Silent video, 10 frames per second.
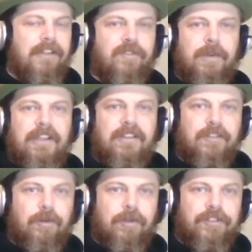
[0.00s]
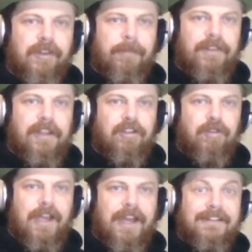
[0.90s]
swings or something that you
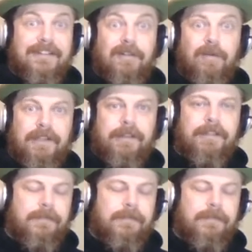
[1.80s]
can't deal with.